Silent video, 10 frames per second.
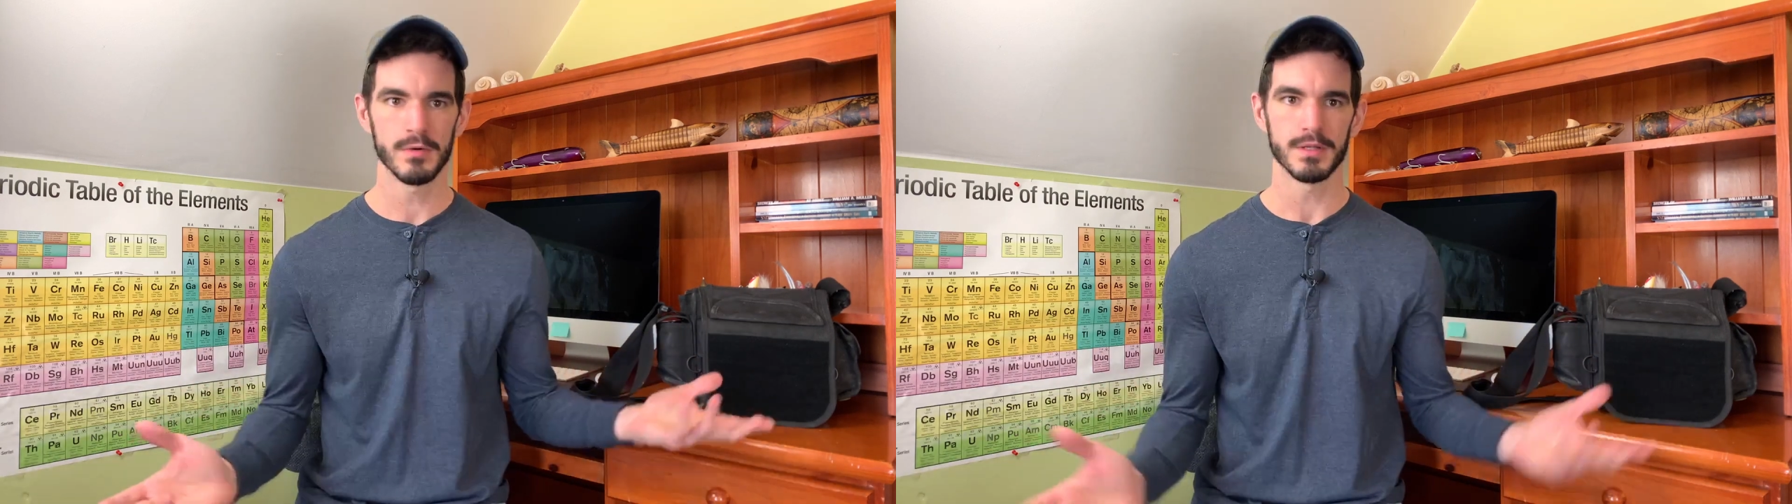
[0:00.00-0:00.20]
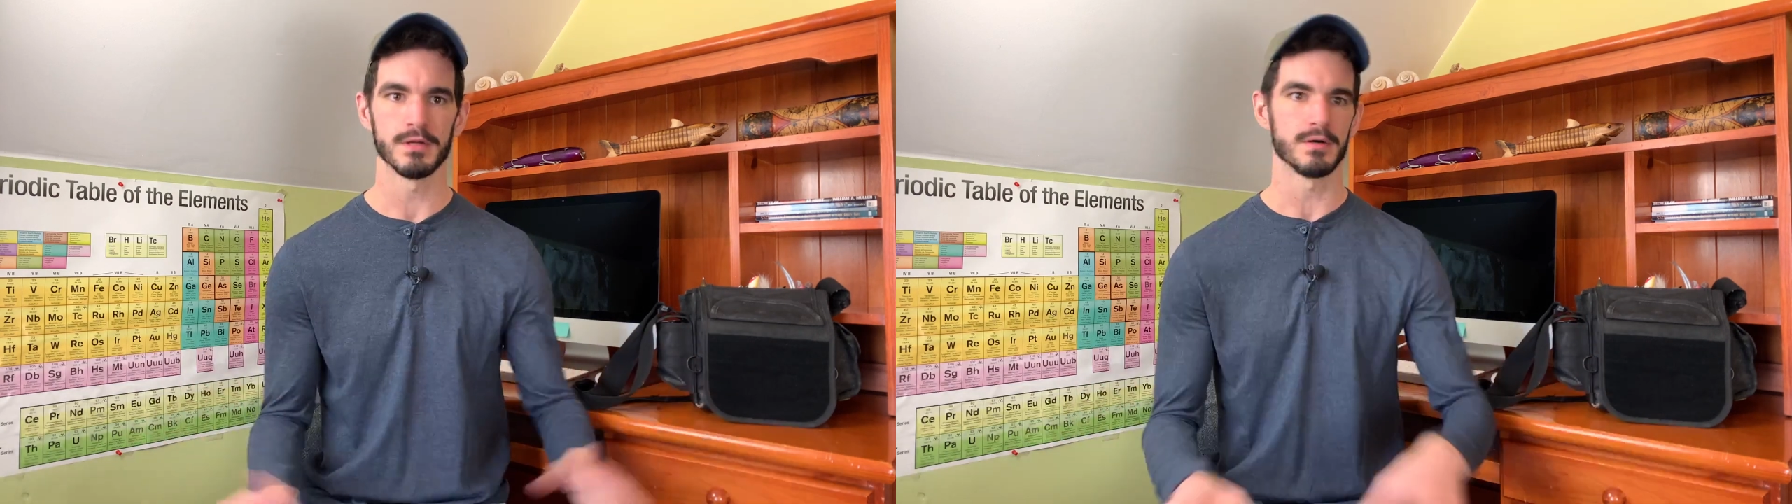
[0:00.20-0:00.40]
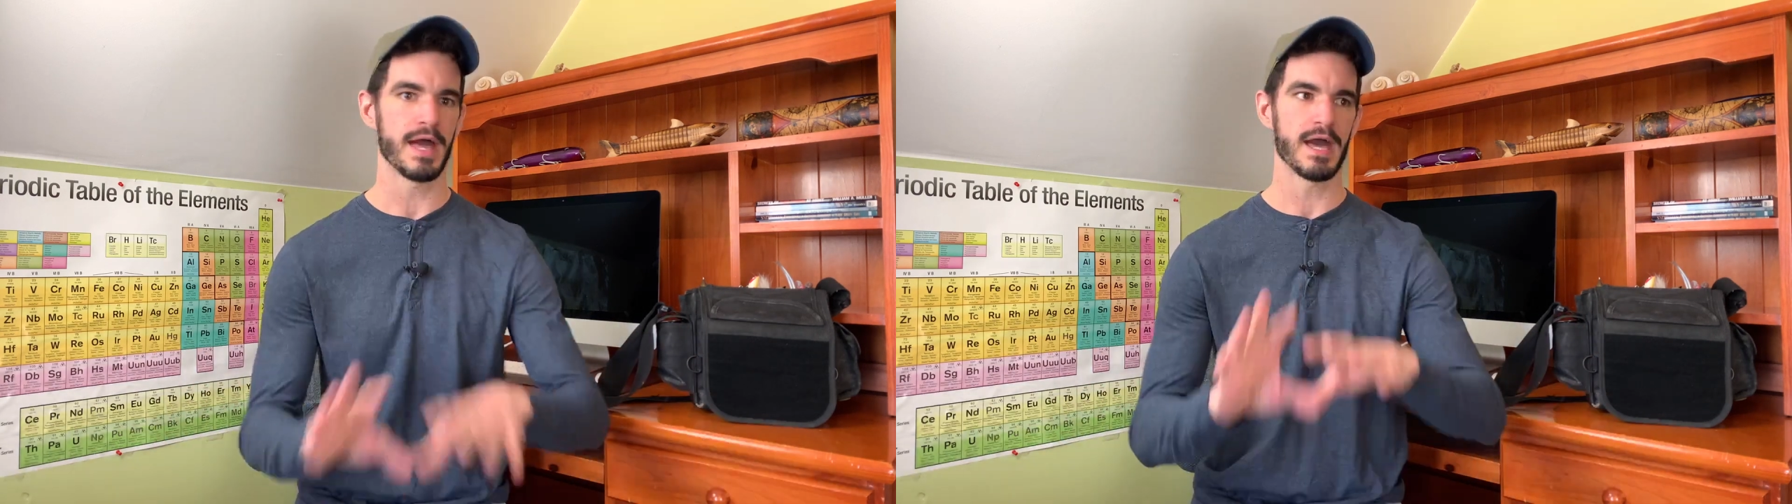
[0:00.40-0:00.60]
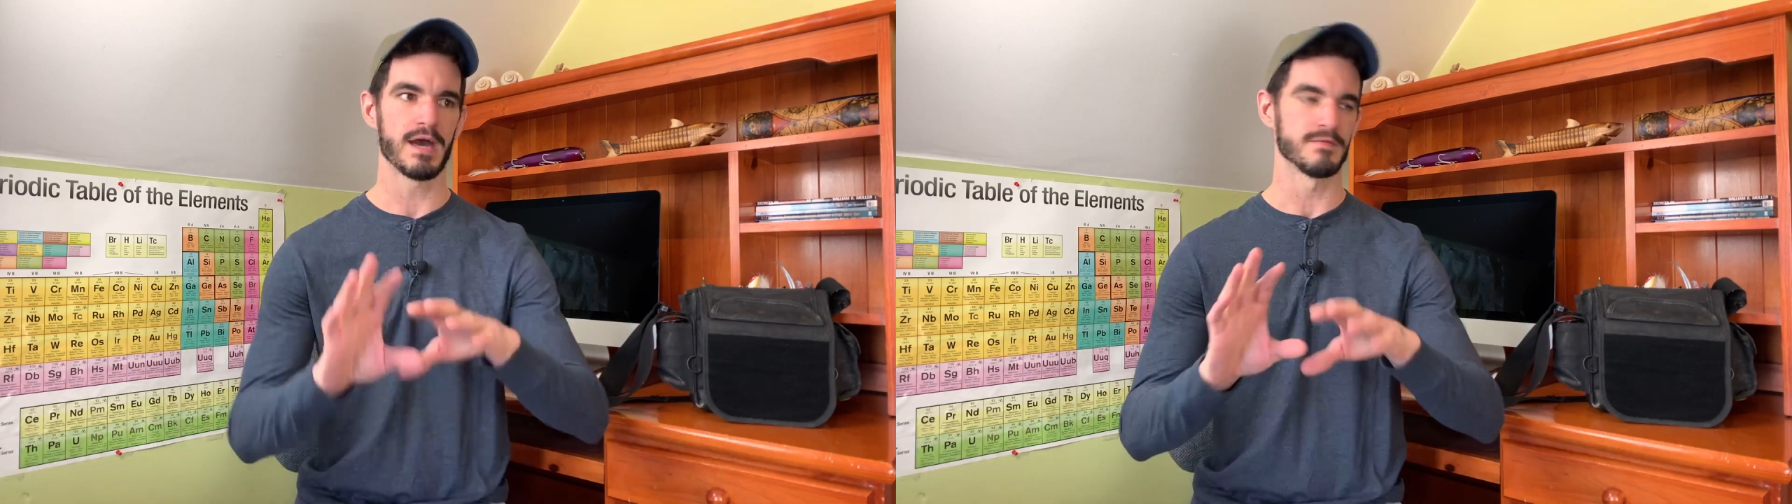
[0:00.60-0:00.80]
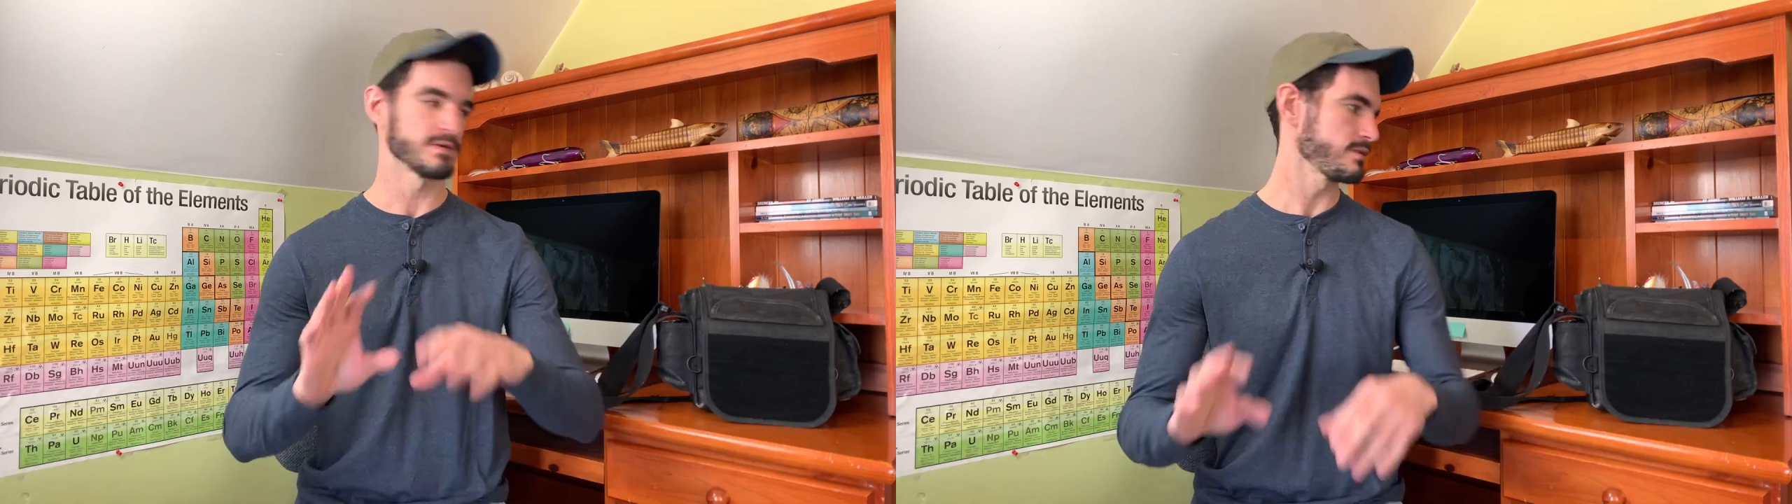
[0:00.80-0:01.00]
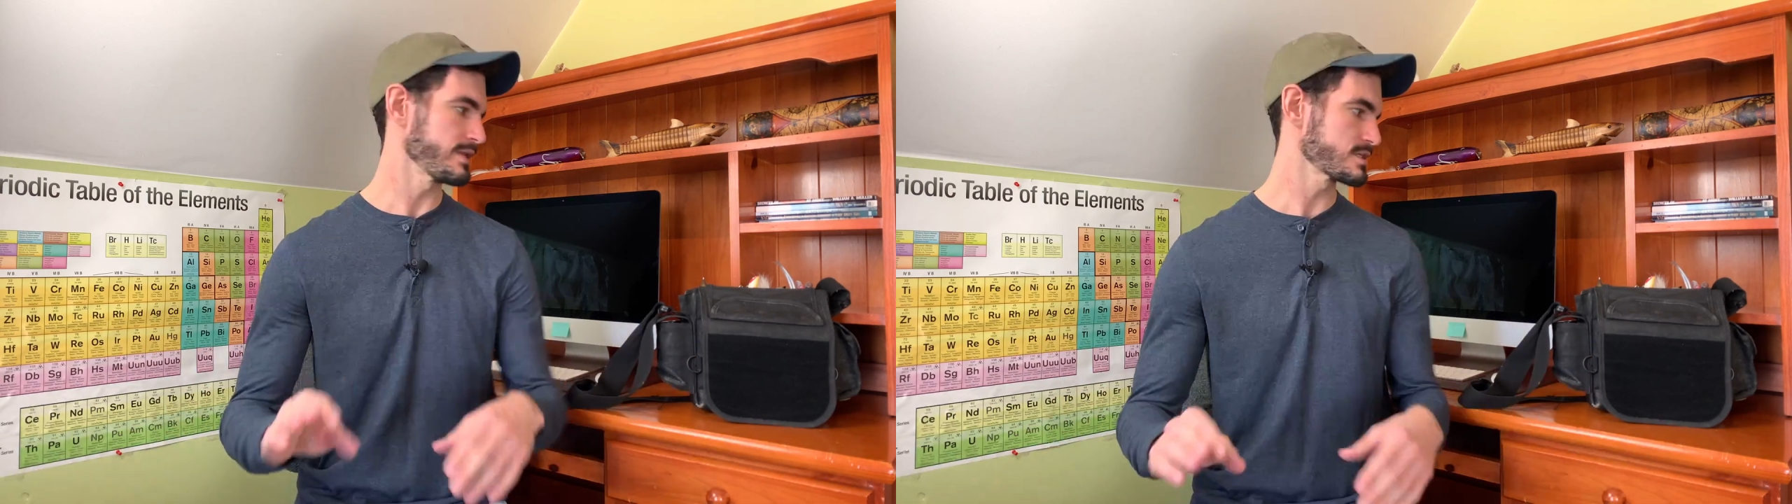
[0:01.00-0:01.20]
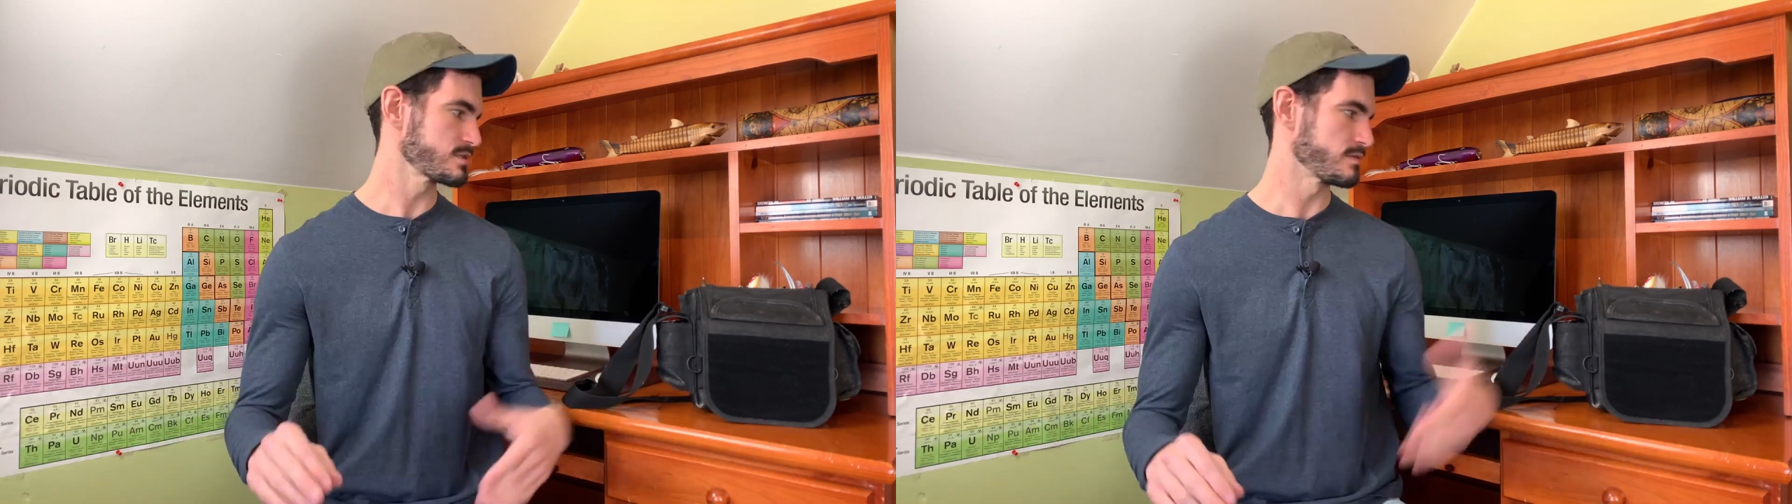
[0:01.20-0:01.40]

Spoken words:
you'll have a collection of